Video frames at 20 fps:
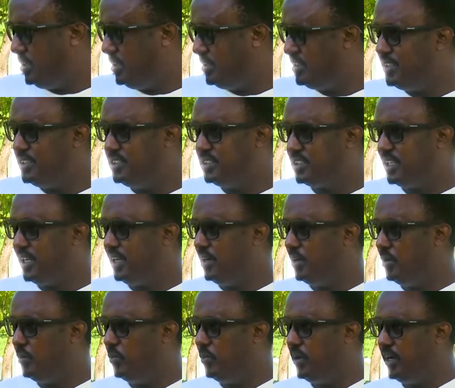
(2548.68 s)
there is
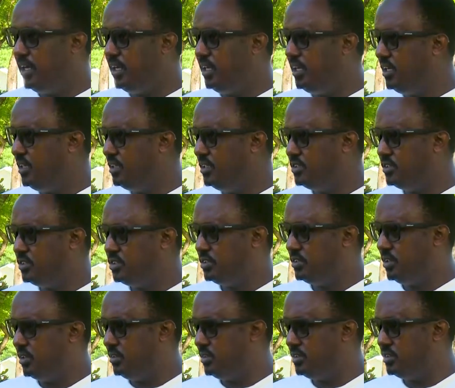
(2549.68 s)
a way,
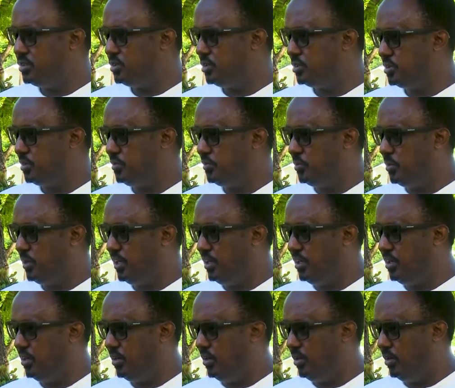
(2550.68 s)
a sort of
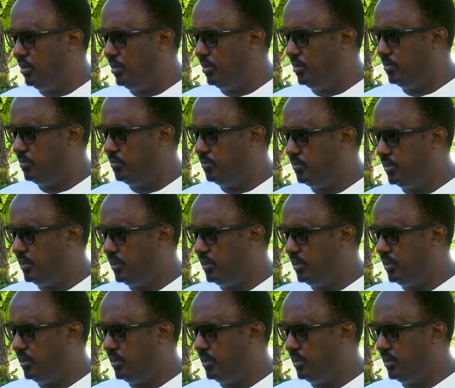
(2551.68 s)
way of